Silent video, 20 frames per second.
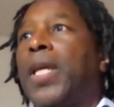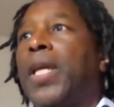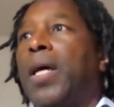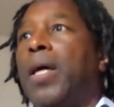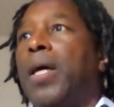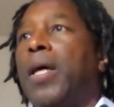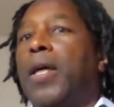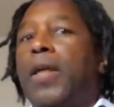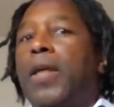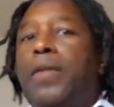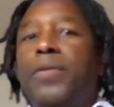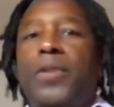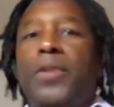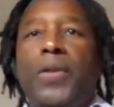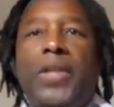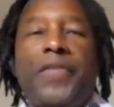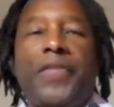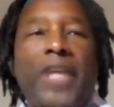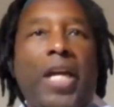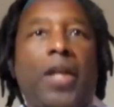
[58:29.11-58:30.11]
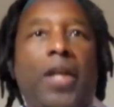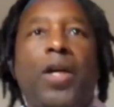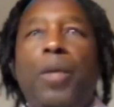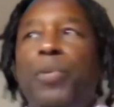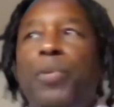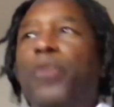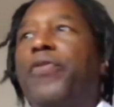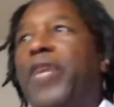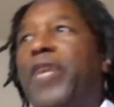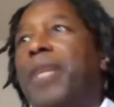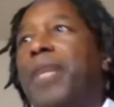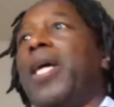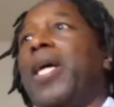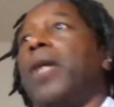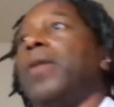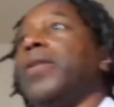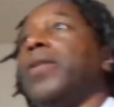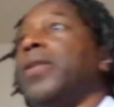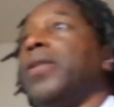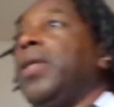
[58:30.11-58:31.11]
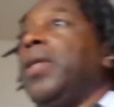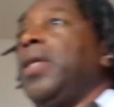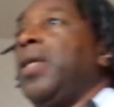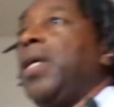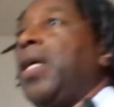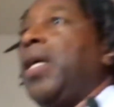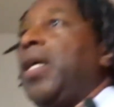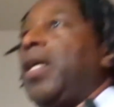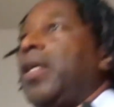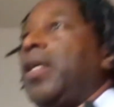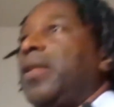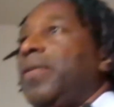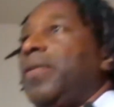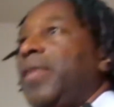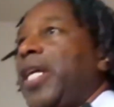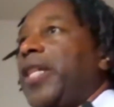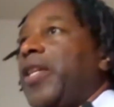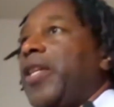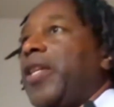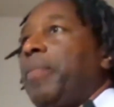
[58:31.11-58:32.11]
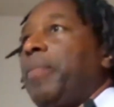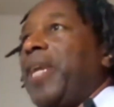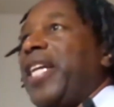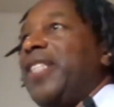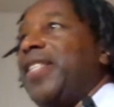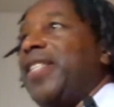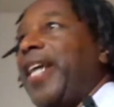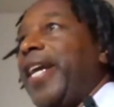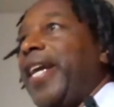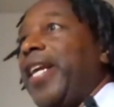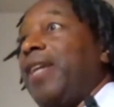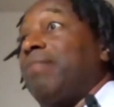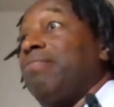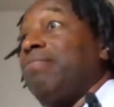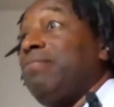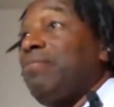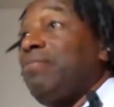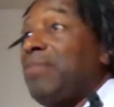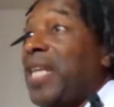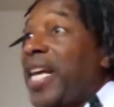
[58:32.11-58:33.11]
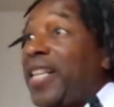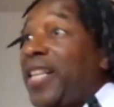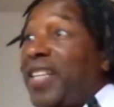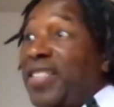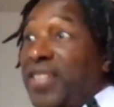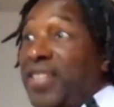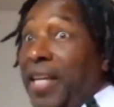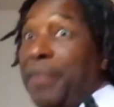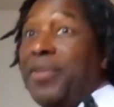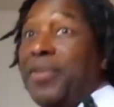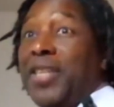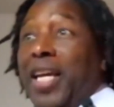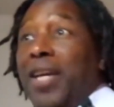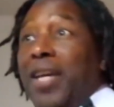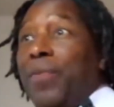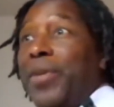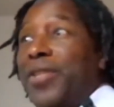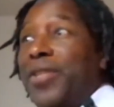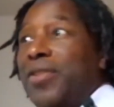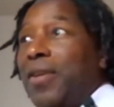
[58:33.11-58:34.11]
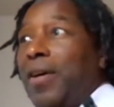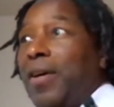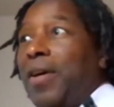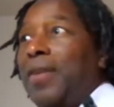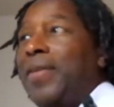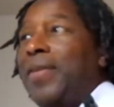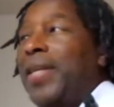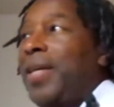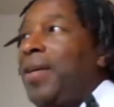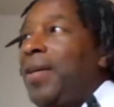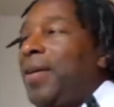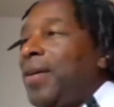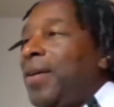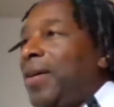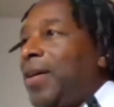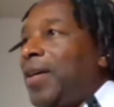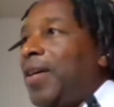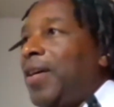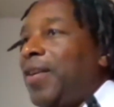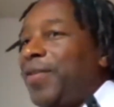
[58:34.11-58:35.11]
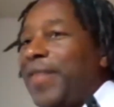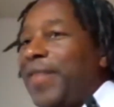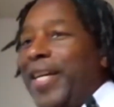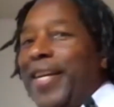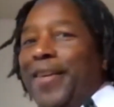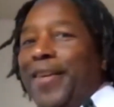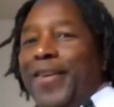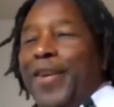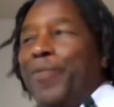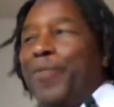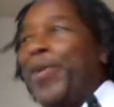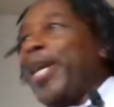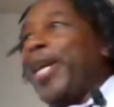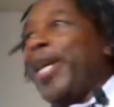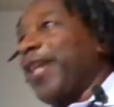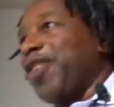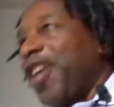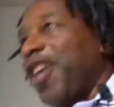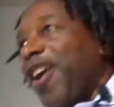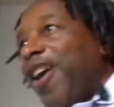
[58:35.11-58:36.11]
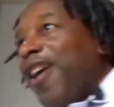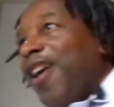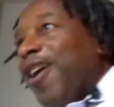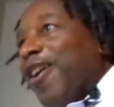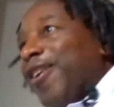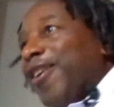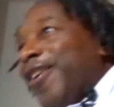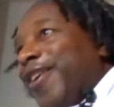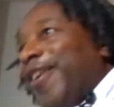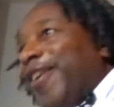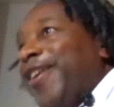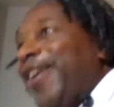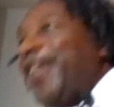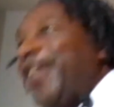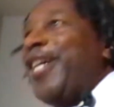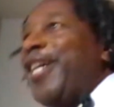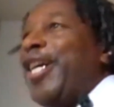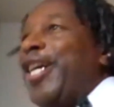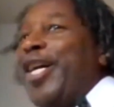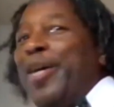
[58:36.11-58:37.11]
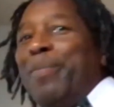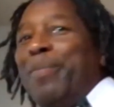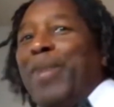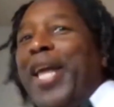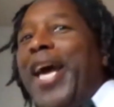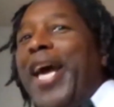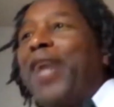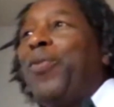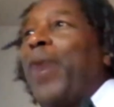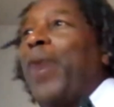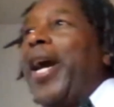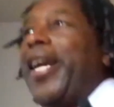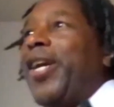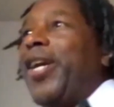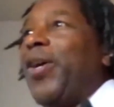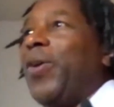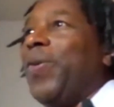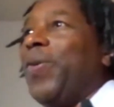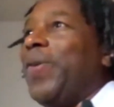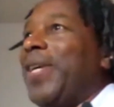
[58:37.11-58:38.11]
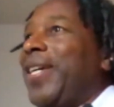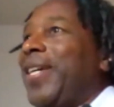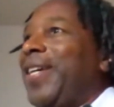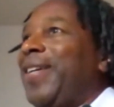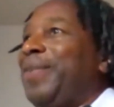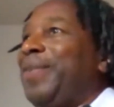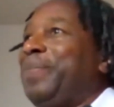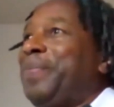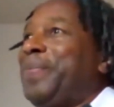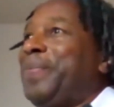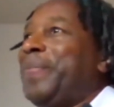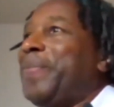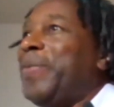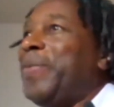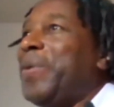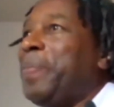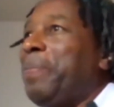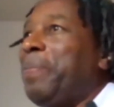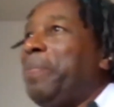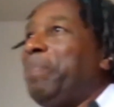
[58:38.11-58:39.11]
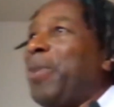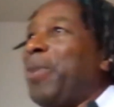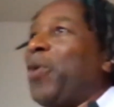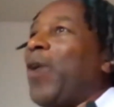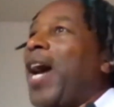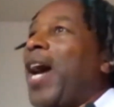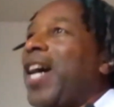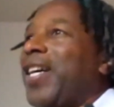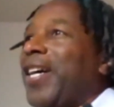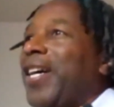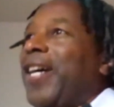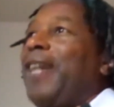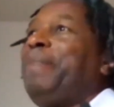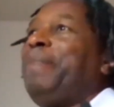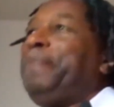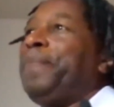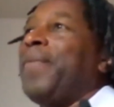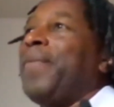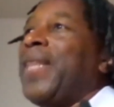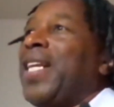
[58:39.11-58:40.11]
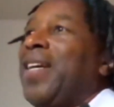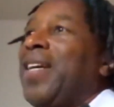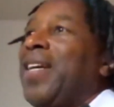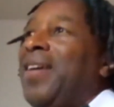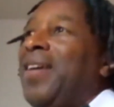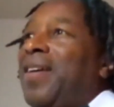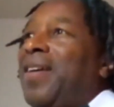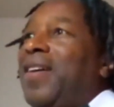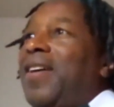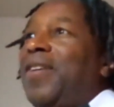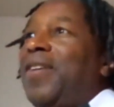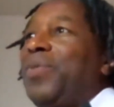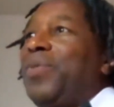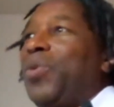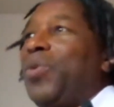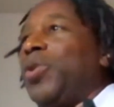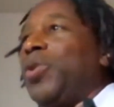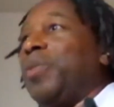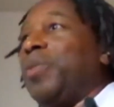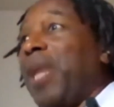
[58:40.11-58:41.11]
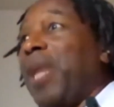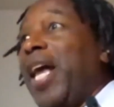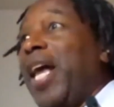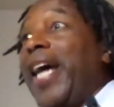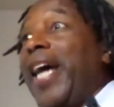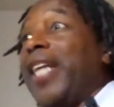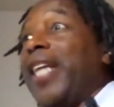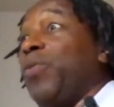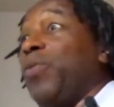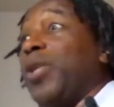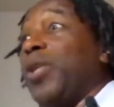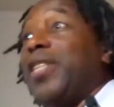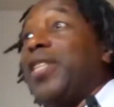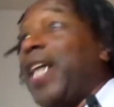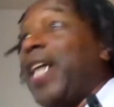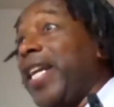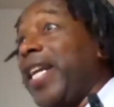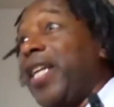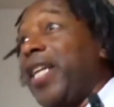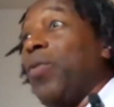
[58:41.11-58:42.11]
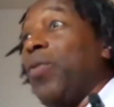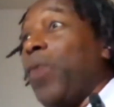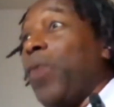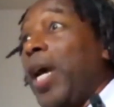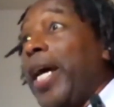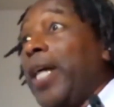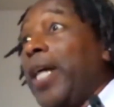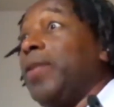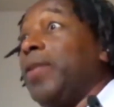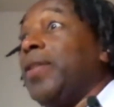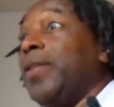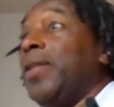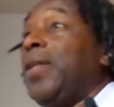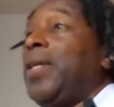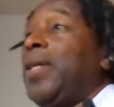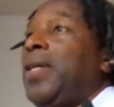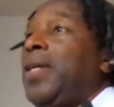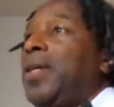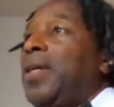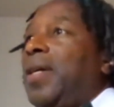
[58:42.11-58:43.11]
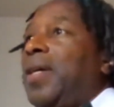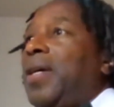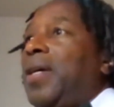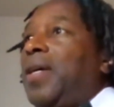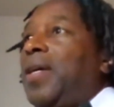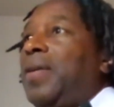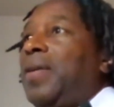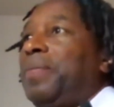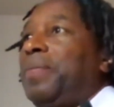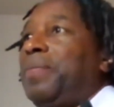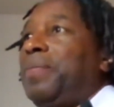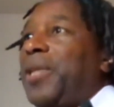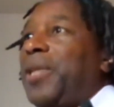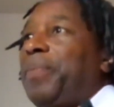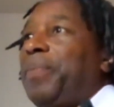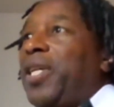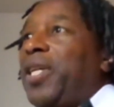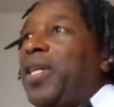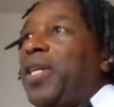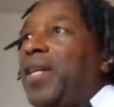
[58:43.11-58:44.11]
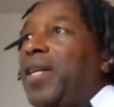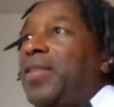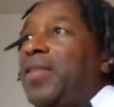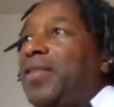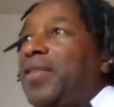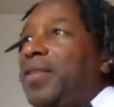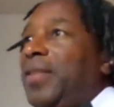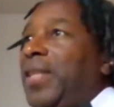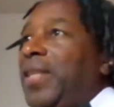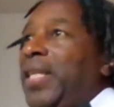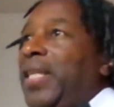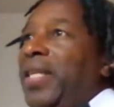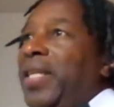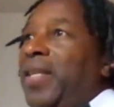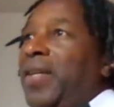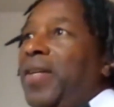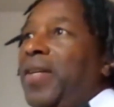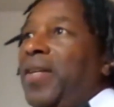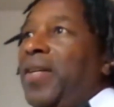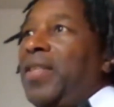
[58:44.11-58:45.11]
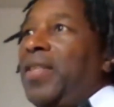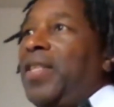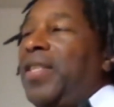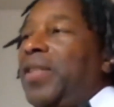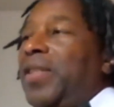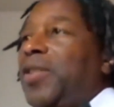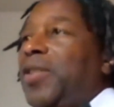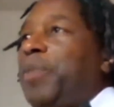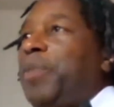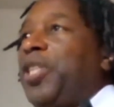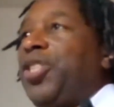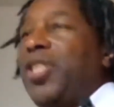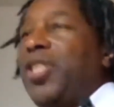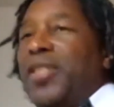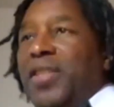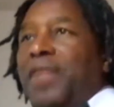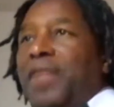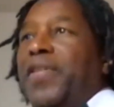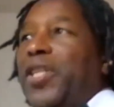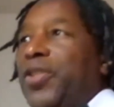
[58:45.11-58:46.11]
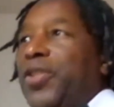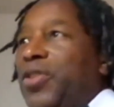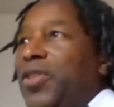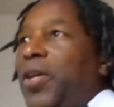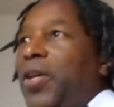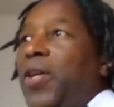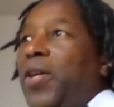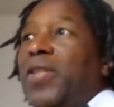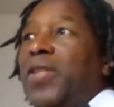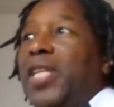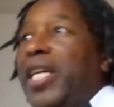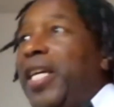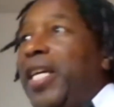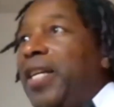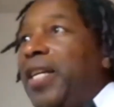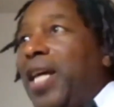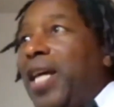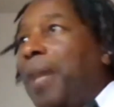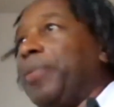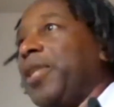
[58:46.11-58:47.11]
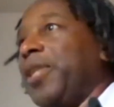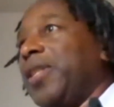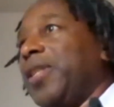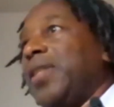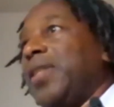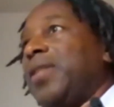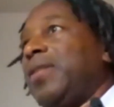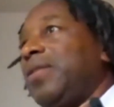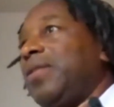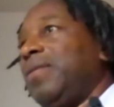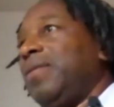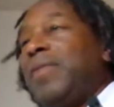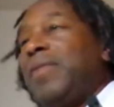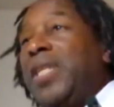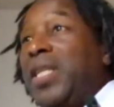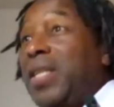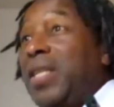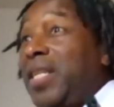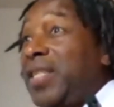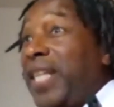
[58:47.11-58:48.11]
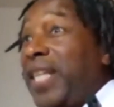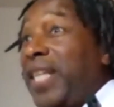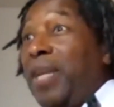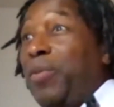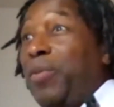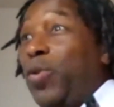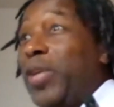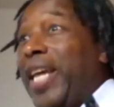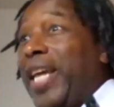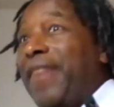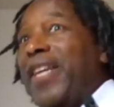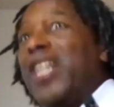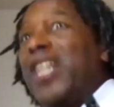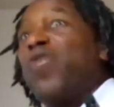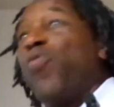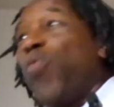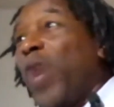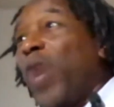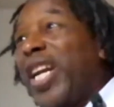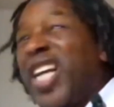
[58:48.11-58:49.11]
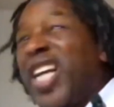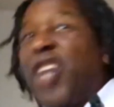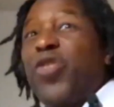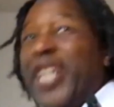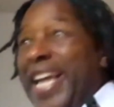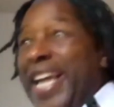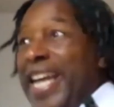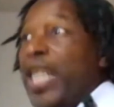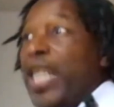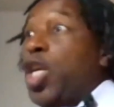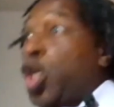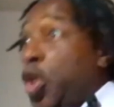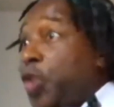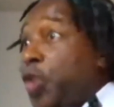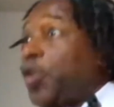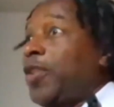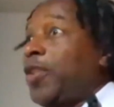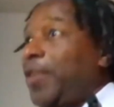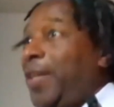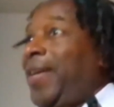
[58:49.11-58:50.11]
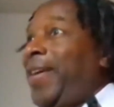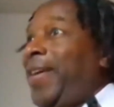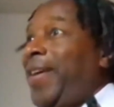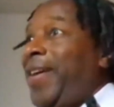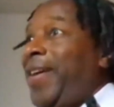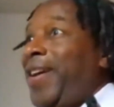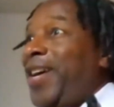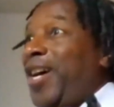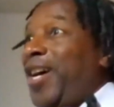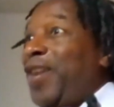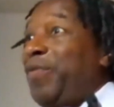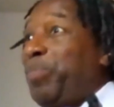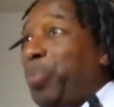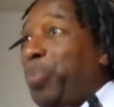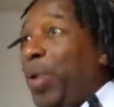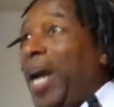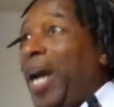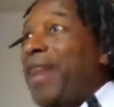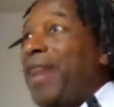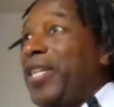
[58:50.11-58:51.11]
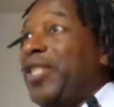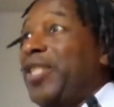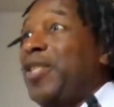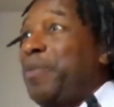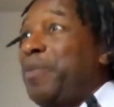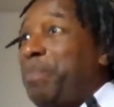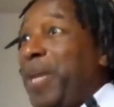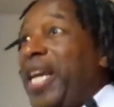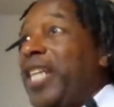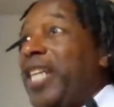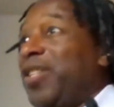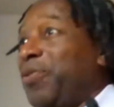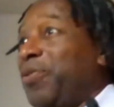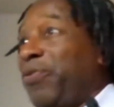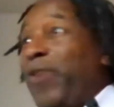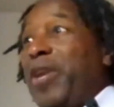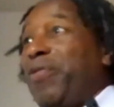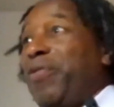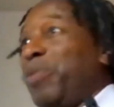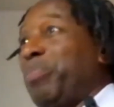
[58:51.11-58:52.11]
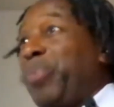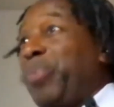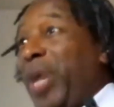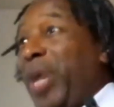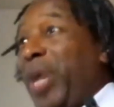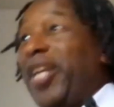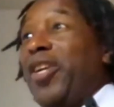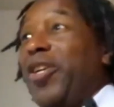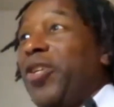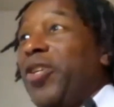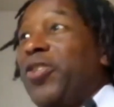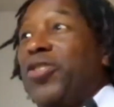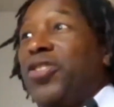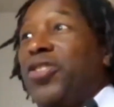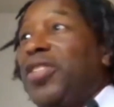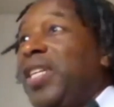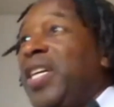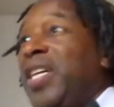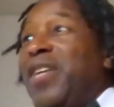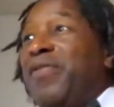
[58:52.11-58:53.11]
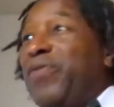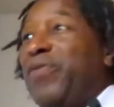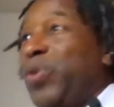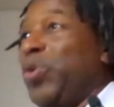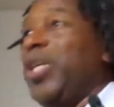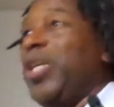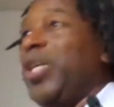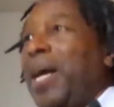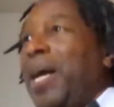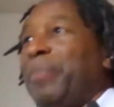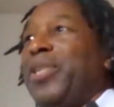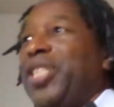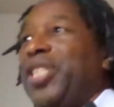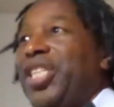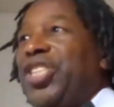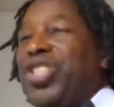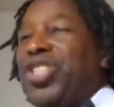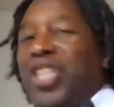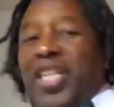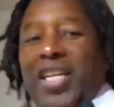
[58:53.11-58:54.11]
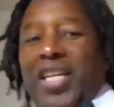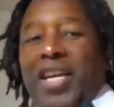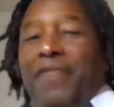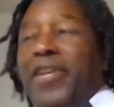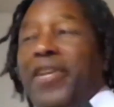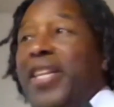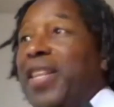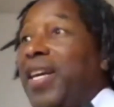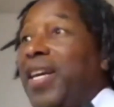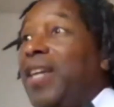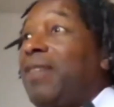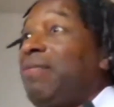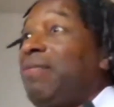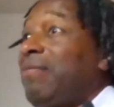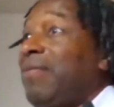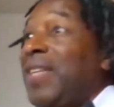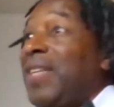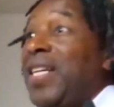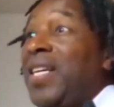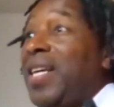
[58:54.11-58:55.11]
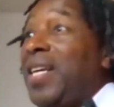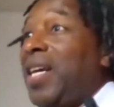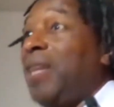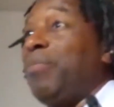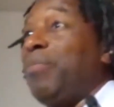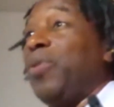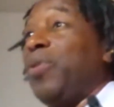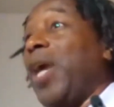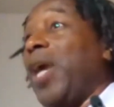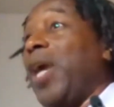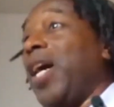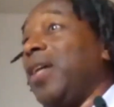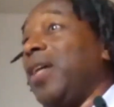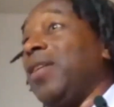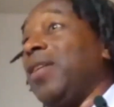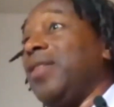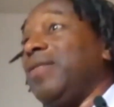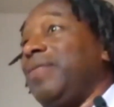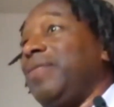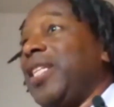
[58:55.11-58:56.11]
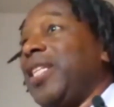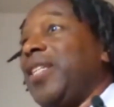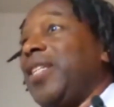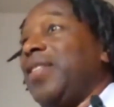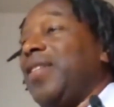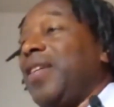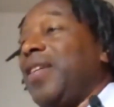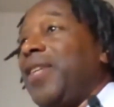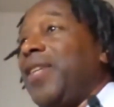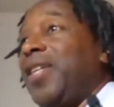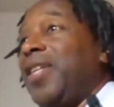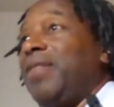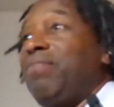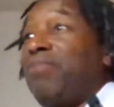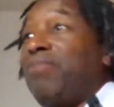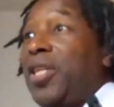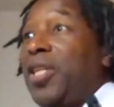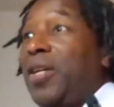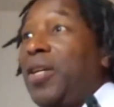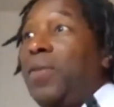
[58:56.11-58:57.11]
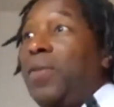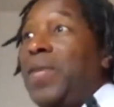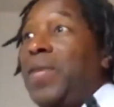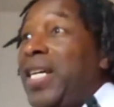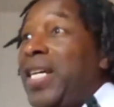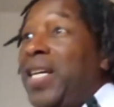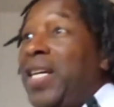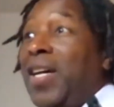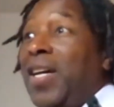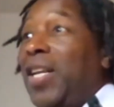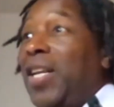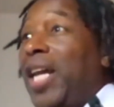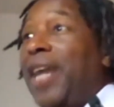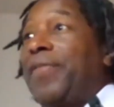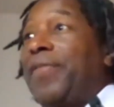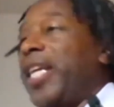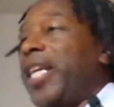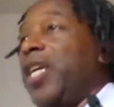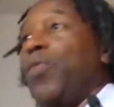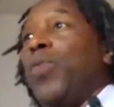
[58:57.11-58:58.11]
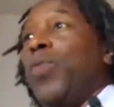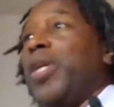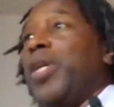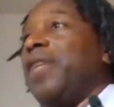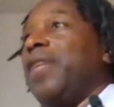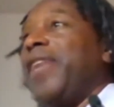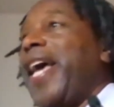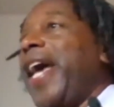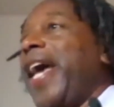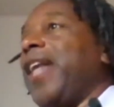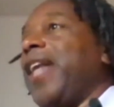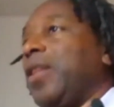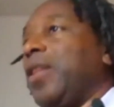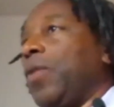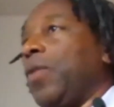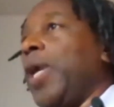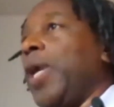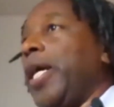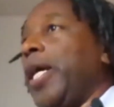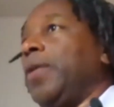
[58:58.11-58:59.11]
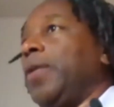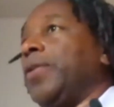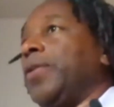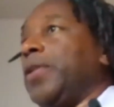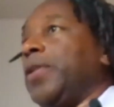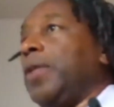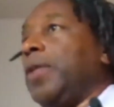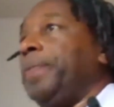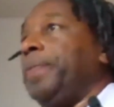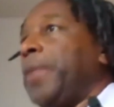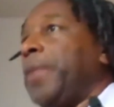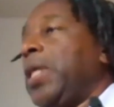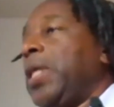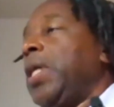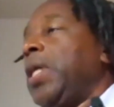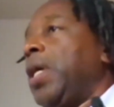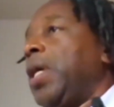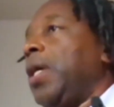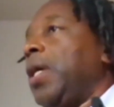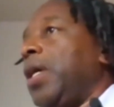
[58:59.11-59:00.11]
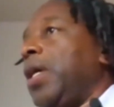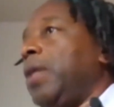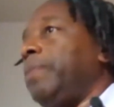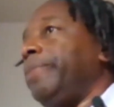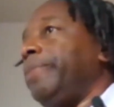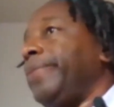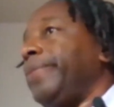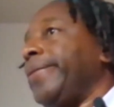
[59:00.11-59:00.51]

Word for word: Uh, so they've got a couple females uh, that they're maintaining. At that same site, we saw uh, and, and we got the hug a black rhino uh, Baraka, uh, who was blind, would have died in the wild. but because they're a, a species of concern, they adopted this this animal gave it 100 acres of private space free from predators, food competition, and everything. And Baraka is living, you know, a life that he wouldn't have had in the wild. So, uh,